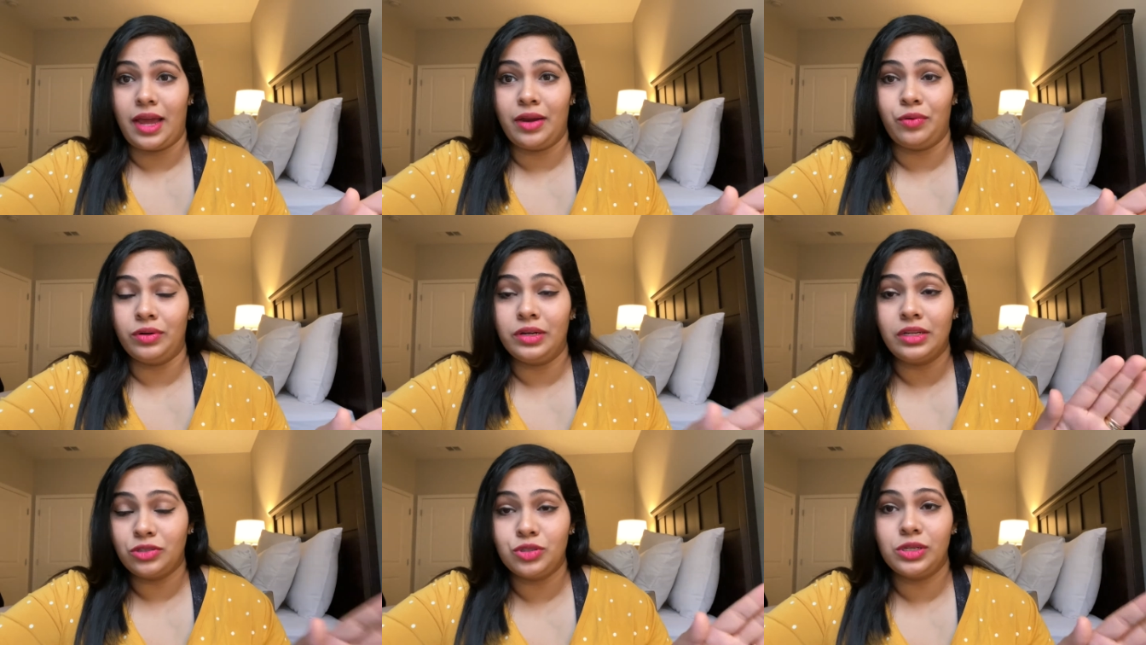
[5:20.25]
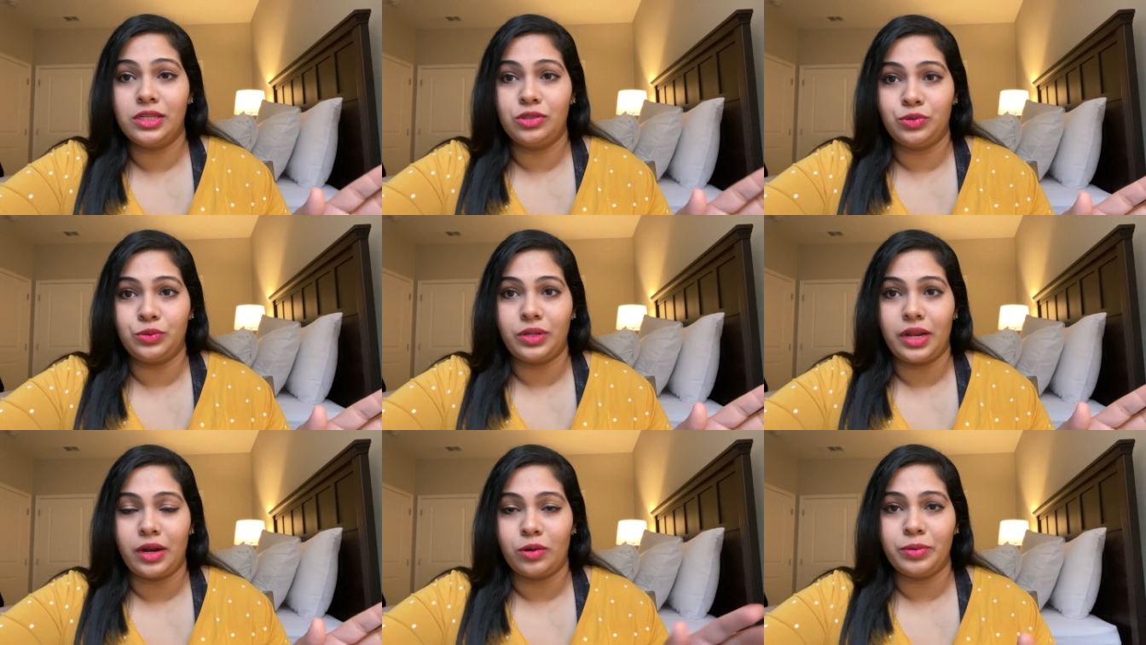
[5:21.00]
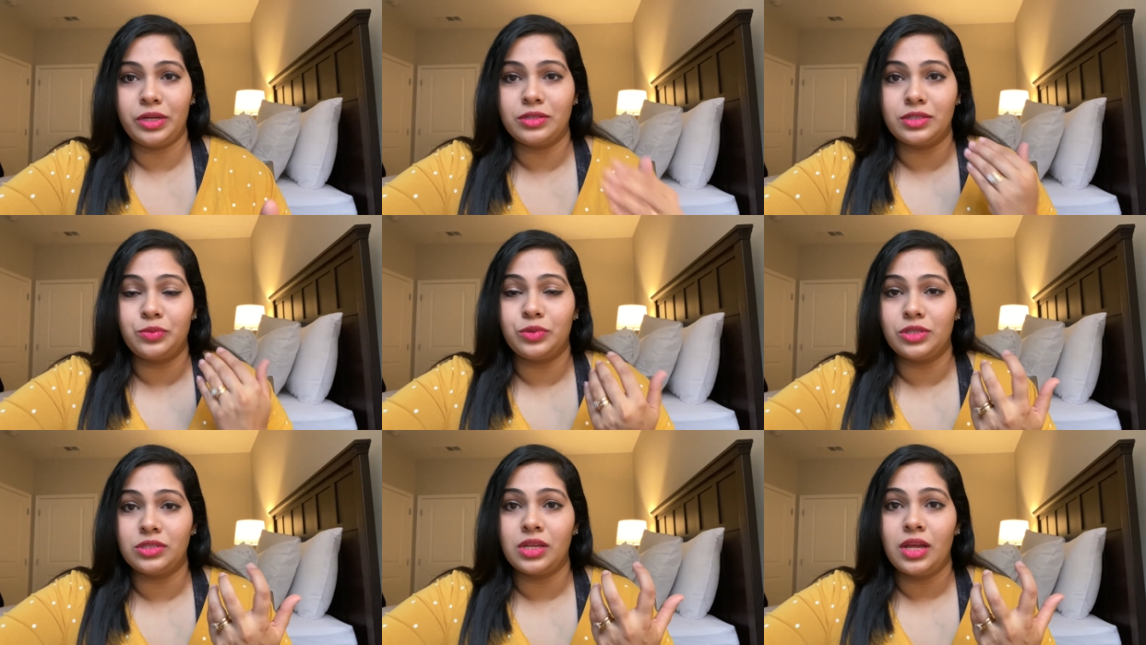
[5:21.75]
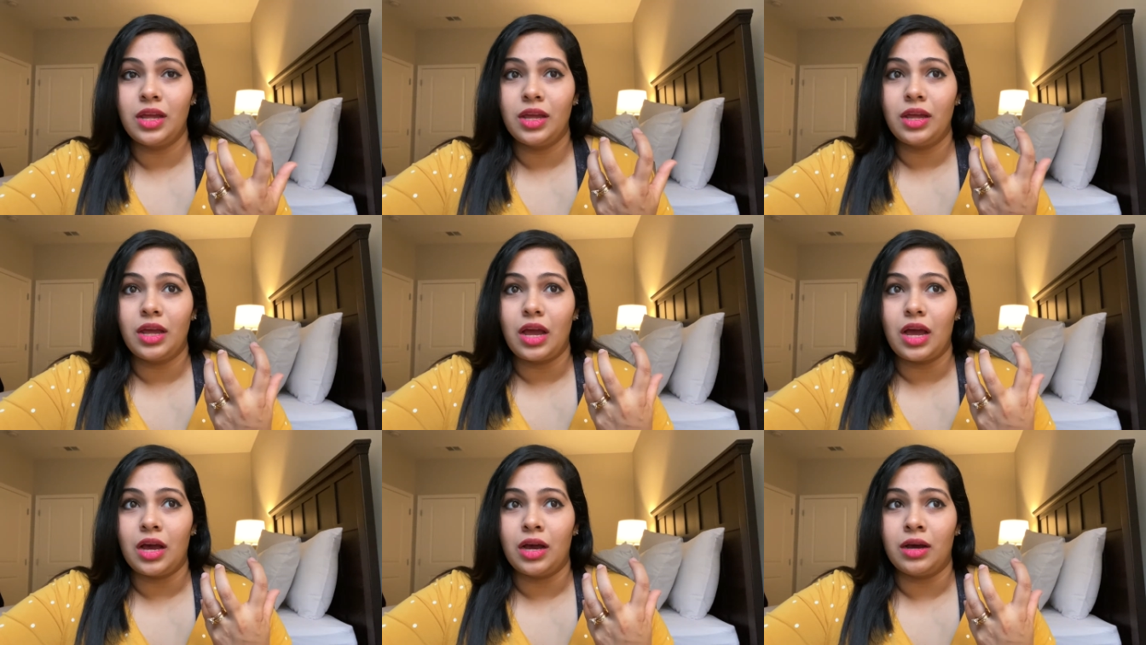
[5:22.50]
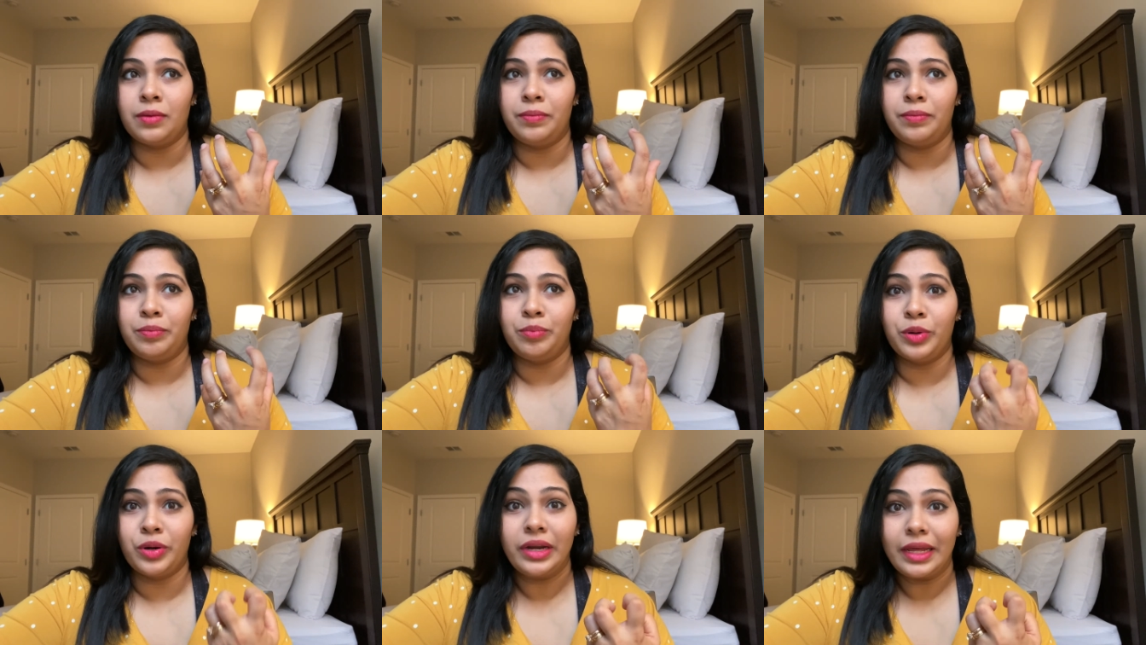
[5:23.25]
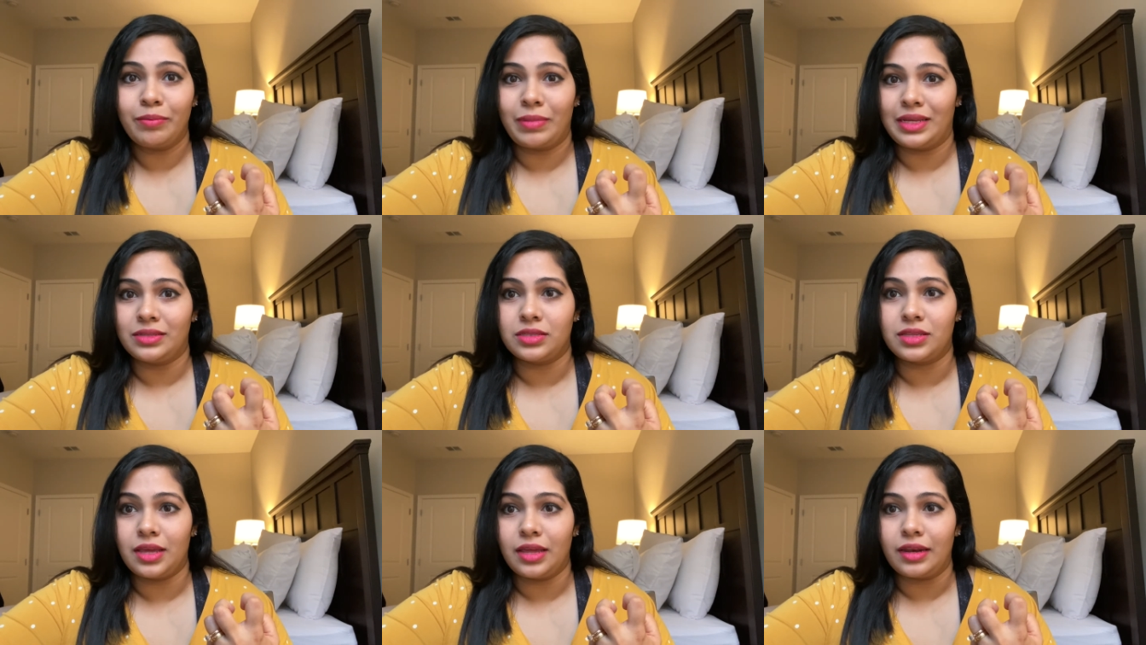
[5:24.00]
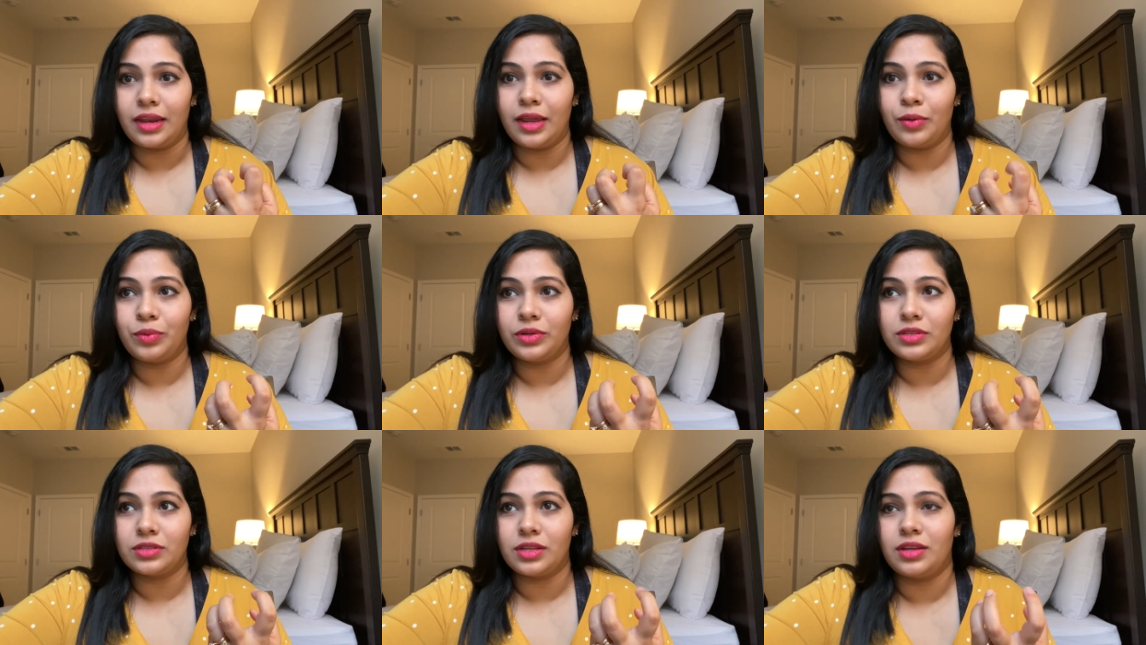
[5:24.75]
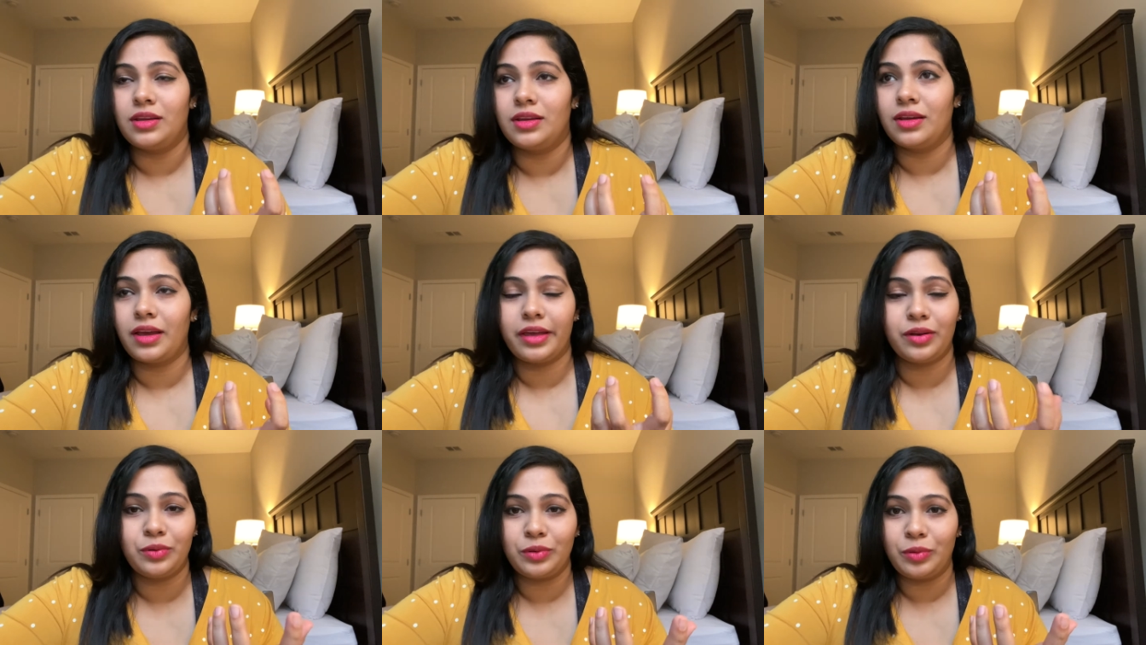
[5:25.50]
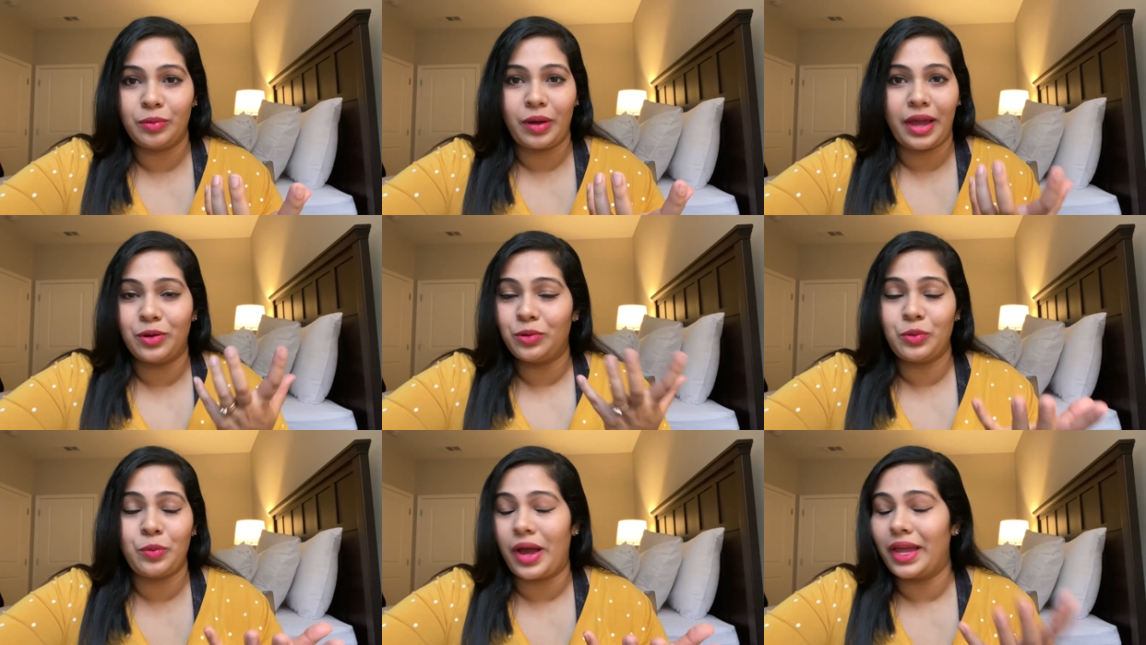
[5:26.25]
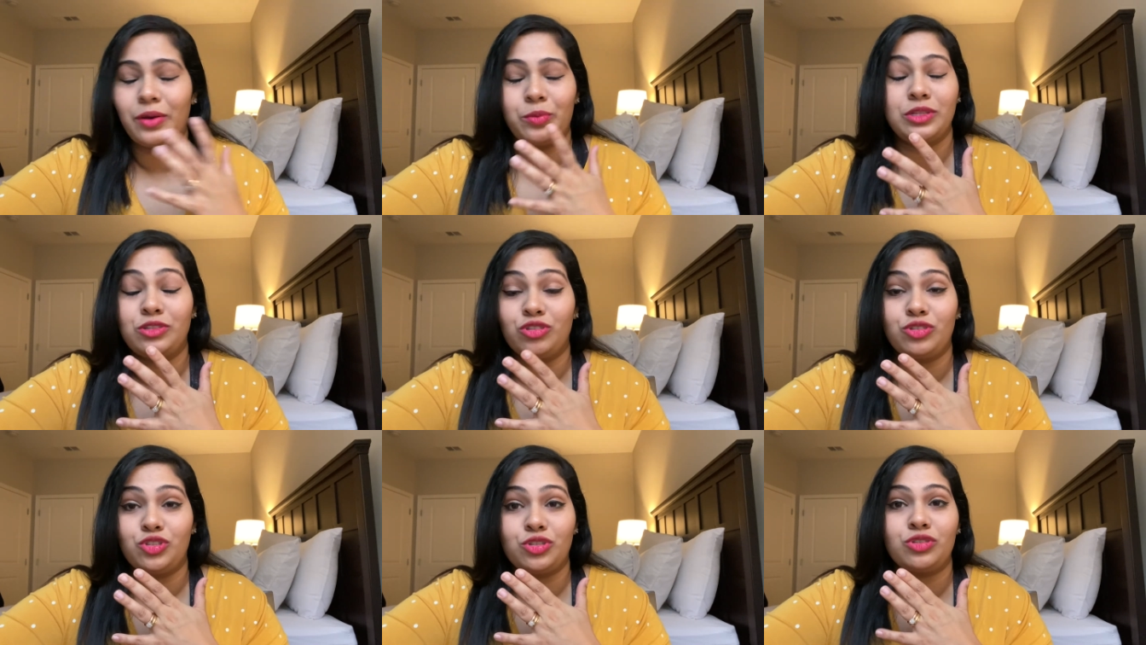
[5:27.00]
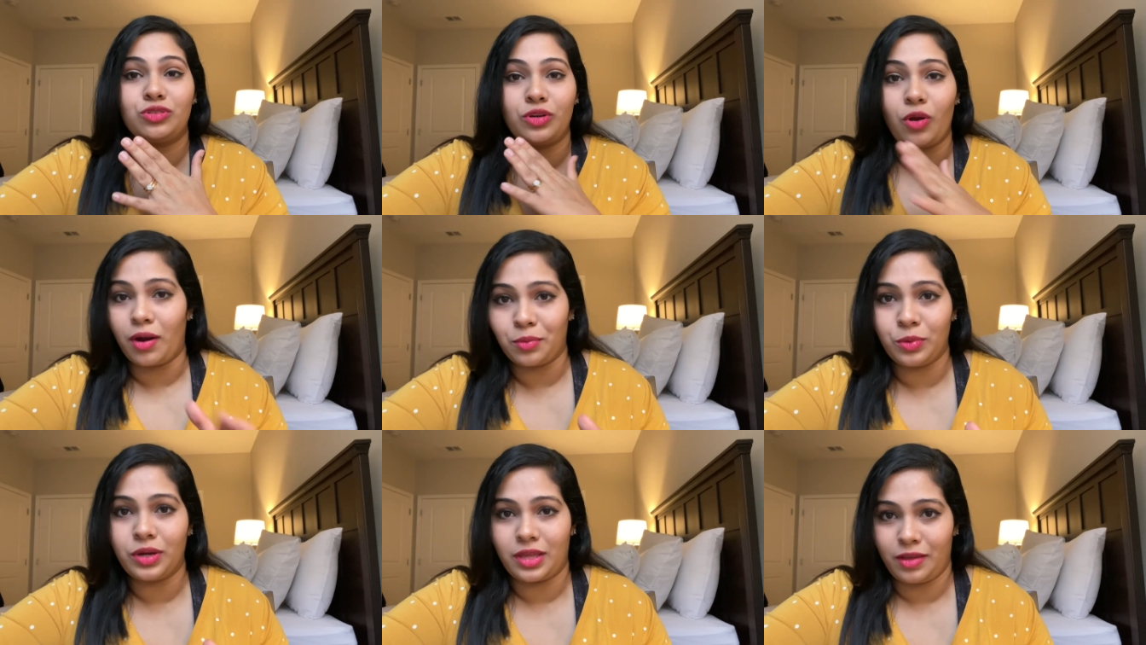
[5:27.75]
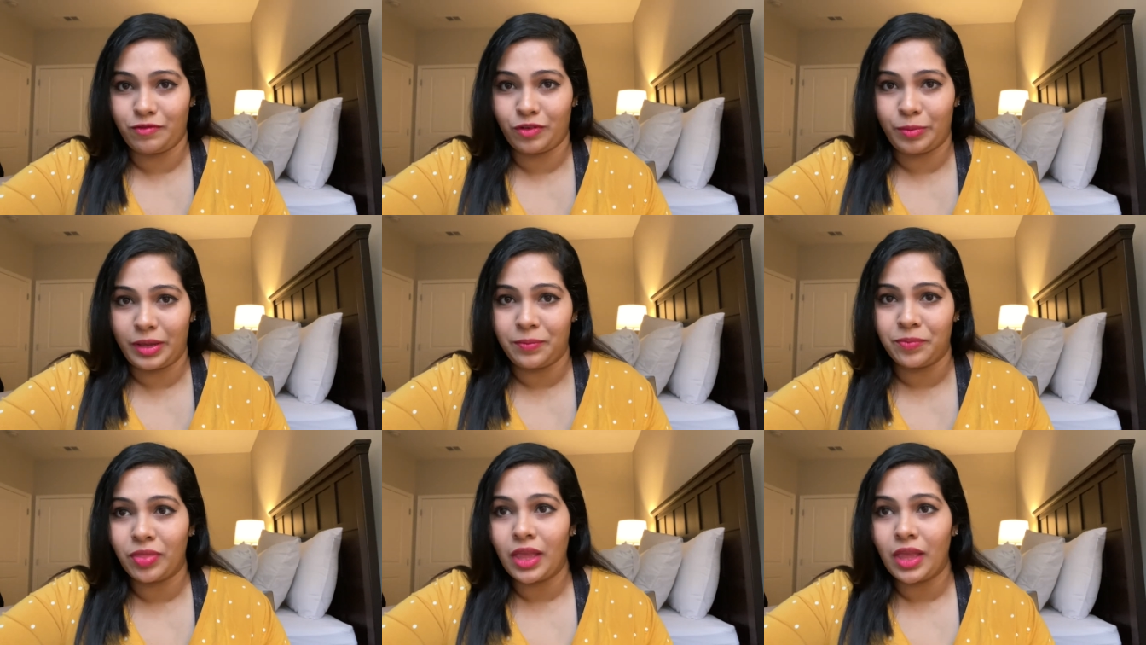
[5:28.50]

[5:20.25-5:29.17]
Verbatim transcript: I literally threw that out because it was burning my skin. It was, I don't know why, it was just not working for me.